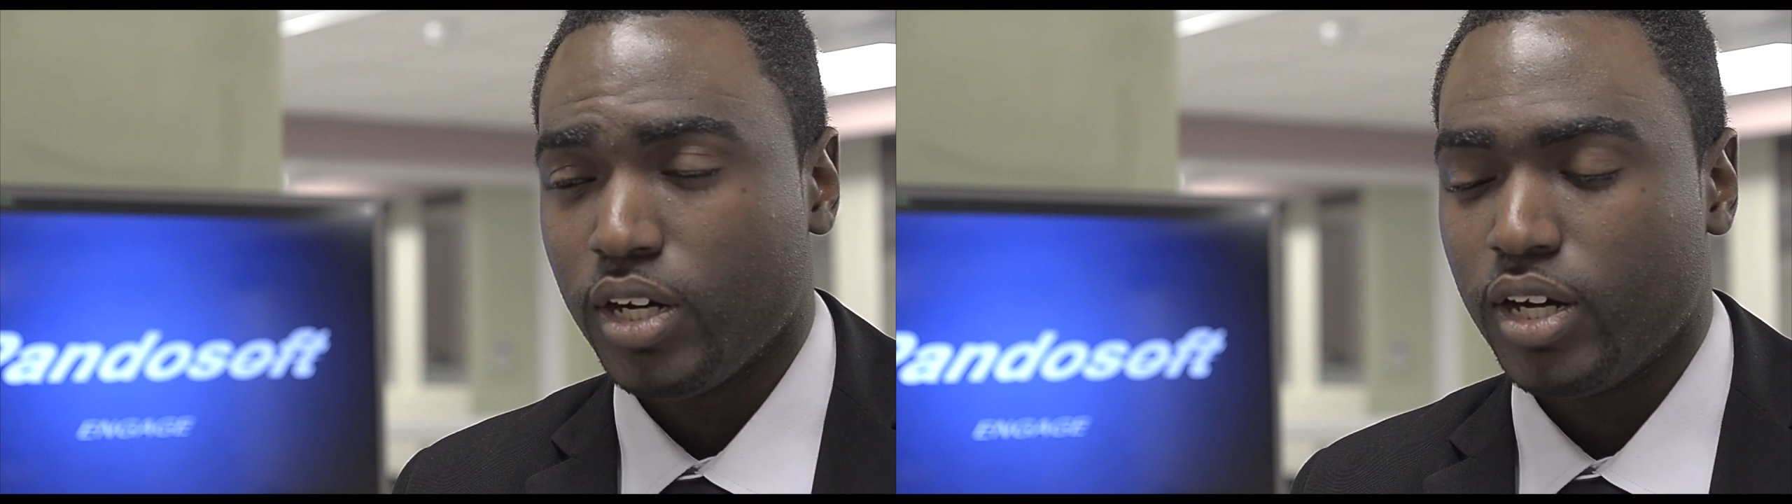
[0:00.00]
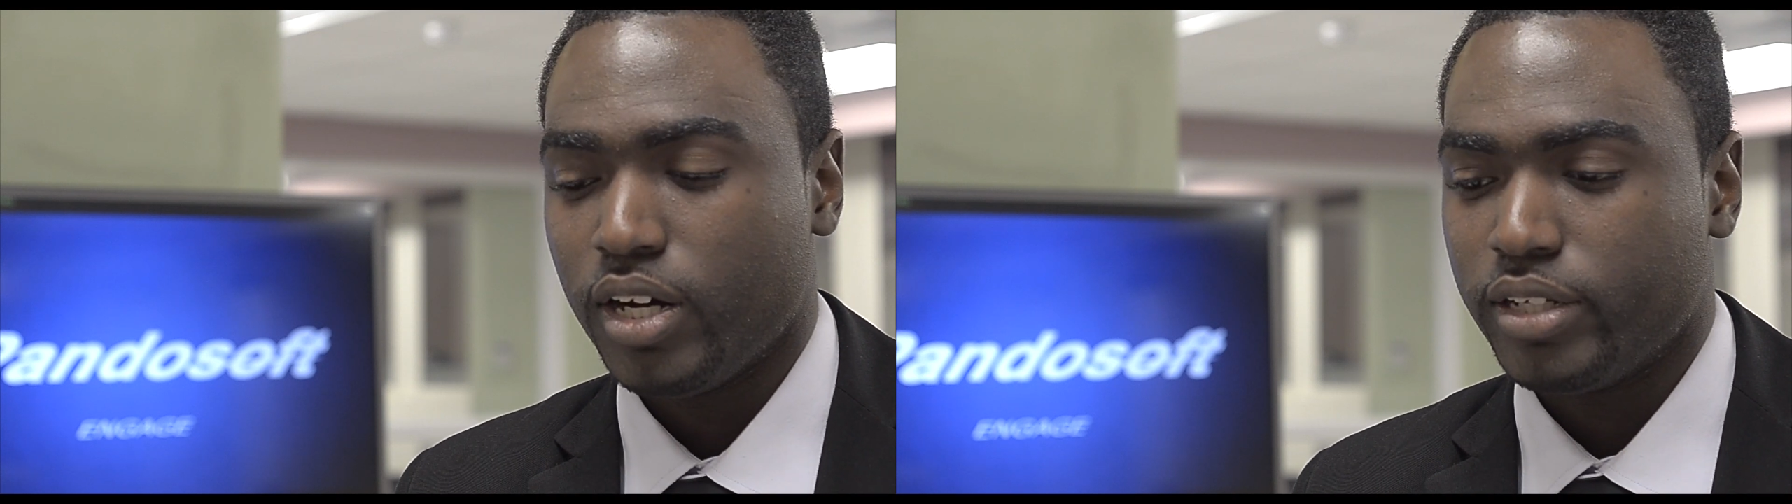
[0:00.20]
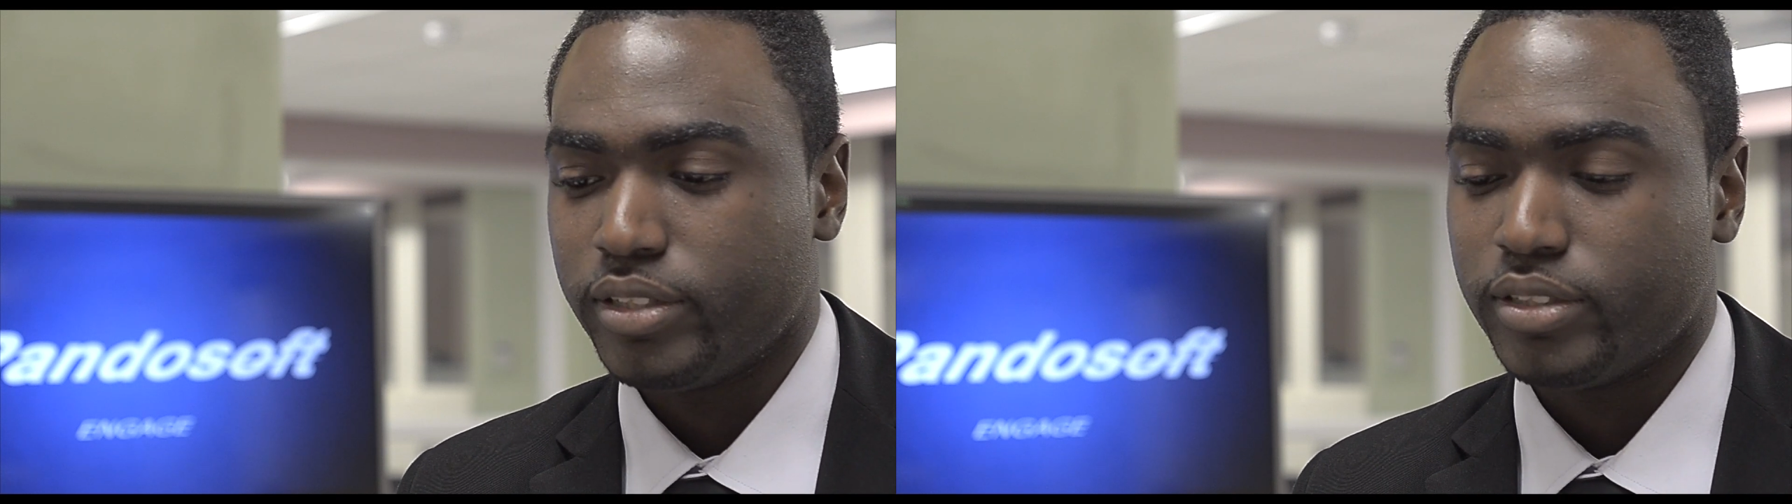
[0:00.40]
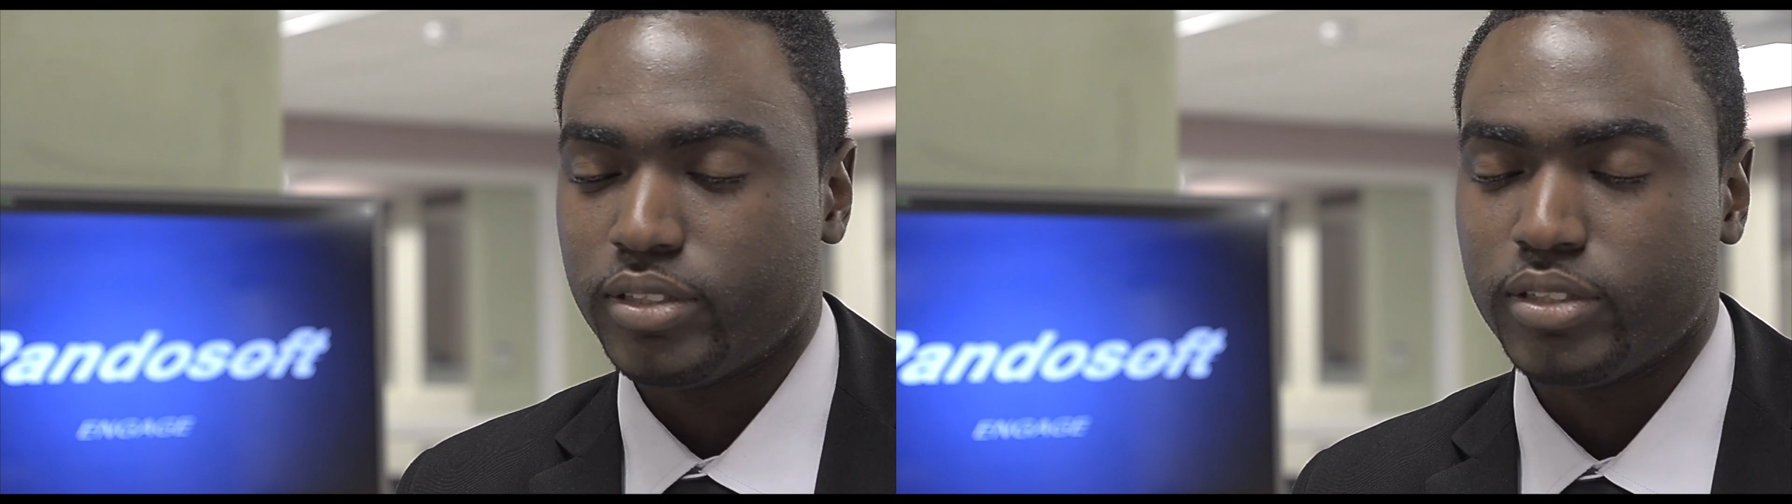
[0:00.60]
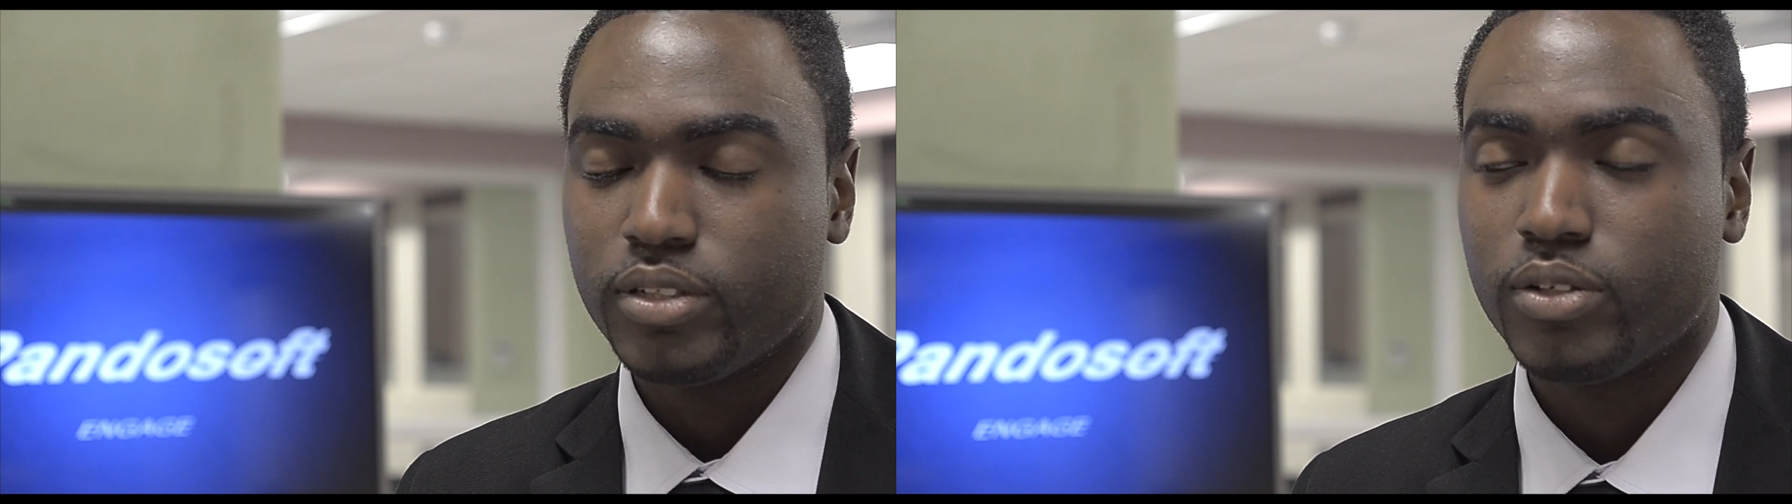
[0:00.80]
and
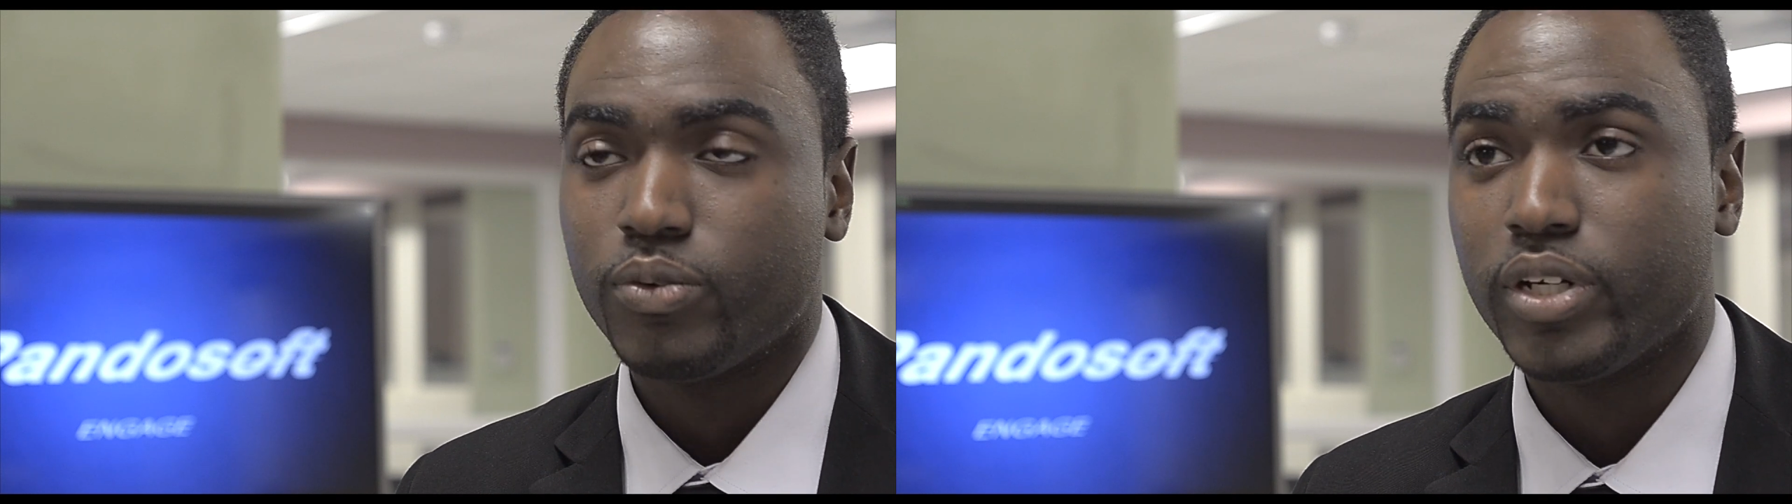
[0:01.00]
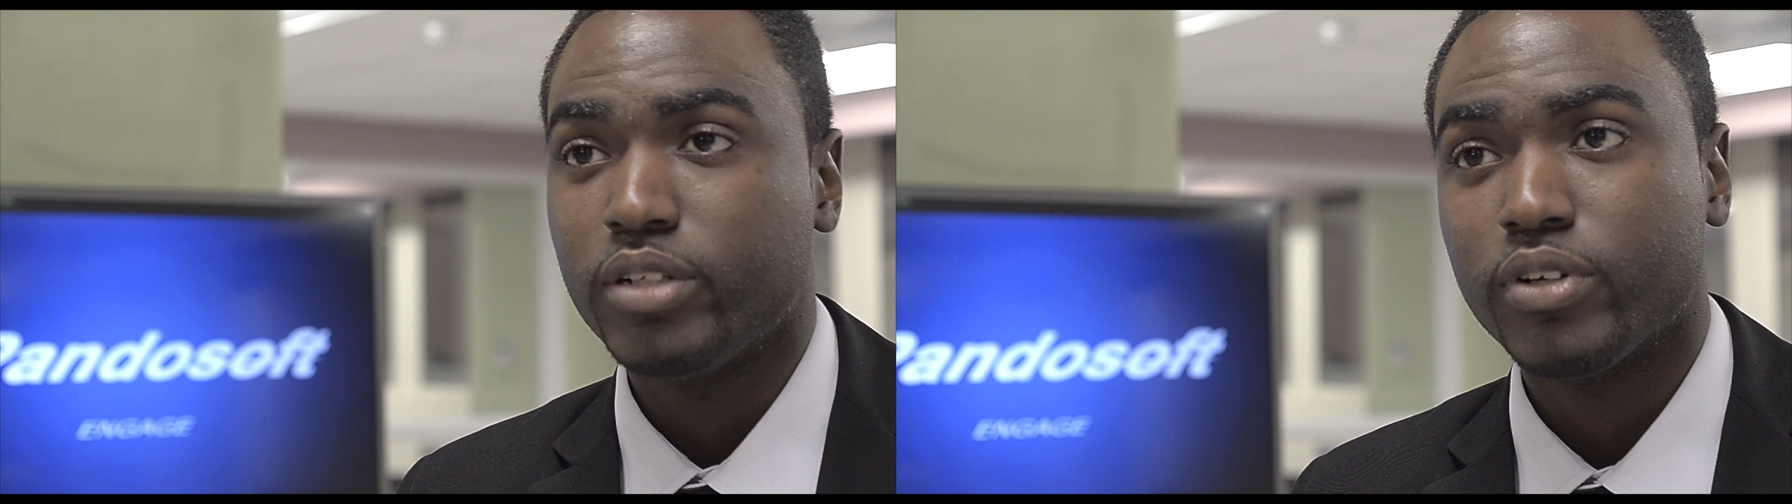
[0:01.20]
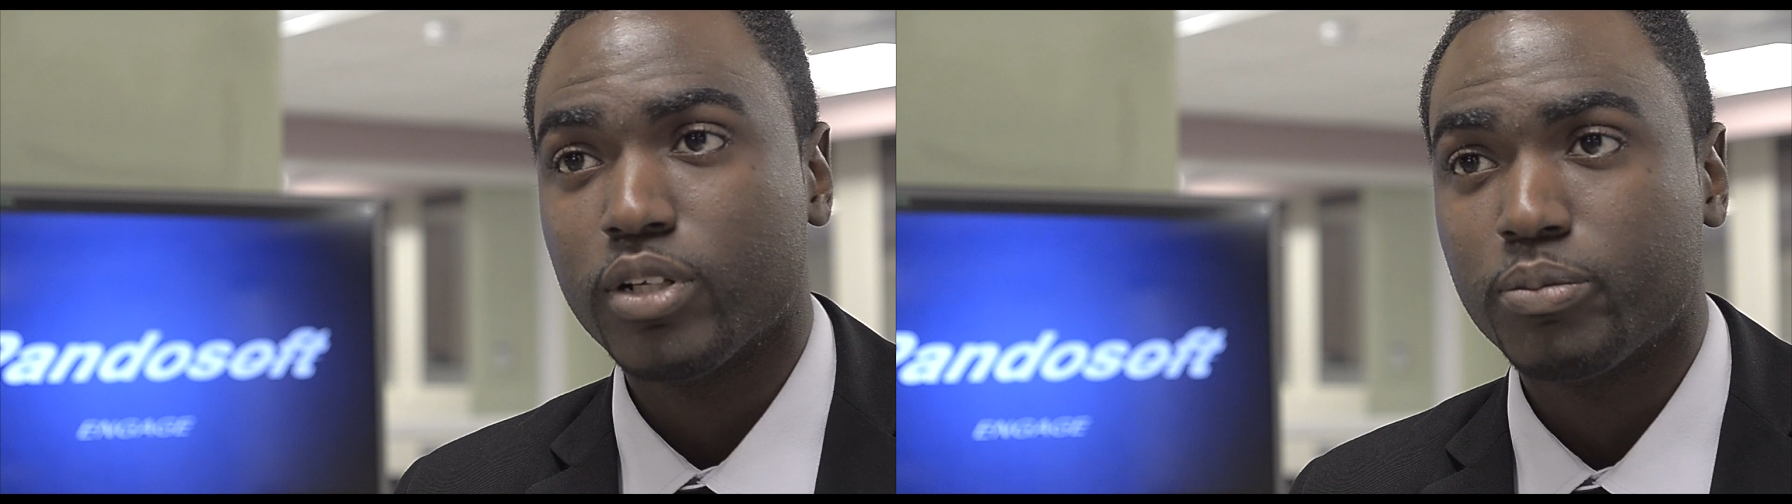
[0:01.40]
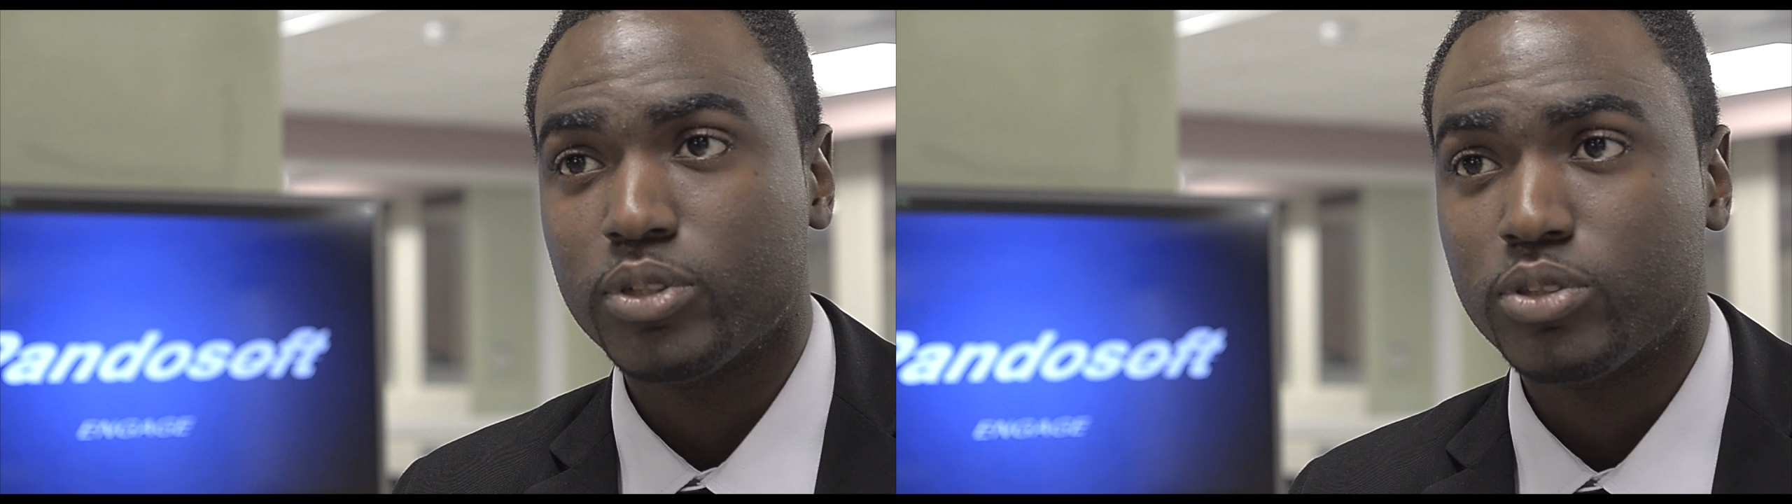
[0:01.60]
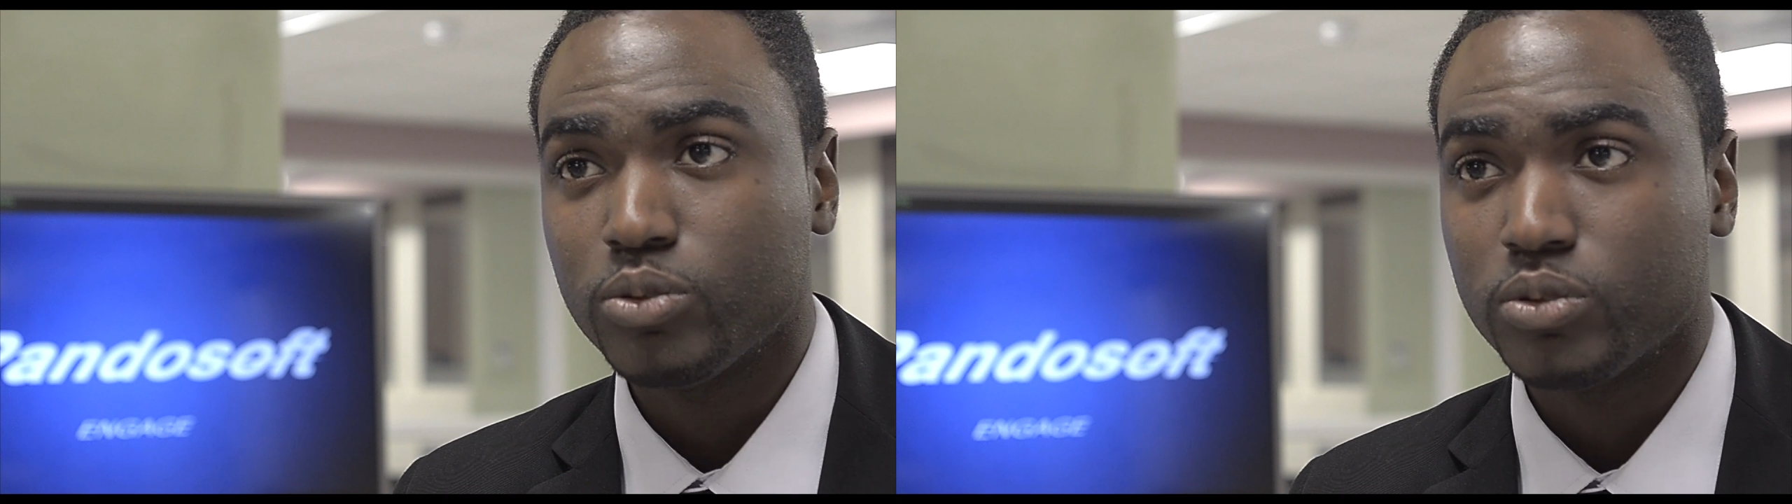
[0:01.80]
we're
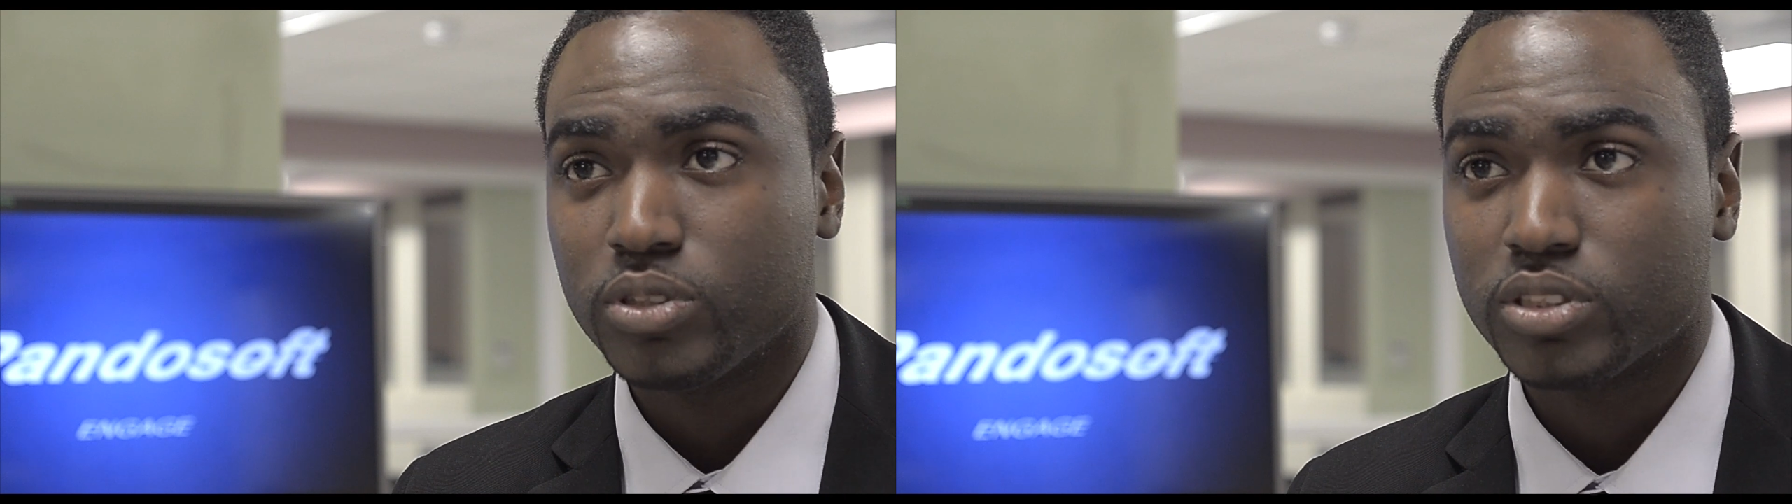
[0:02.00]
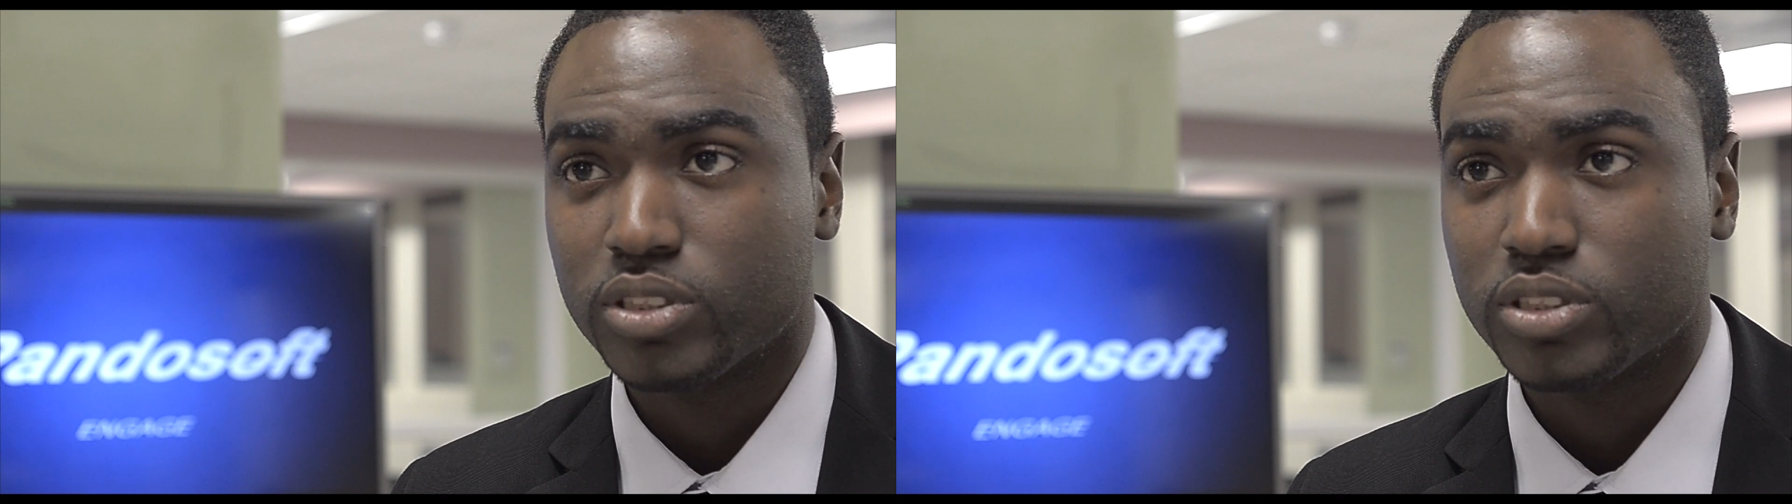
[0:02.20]
developing tools,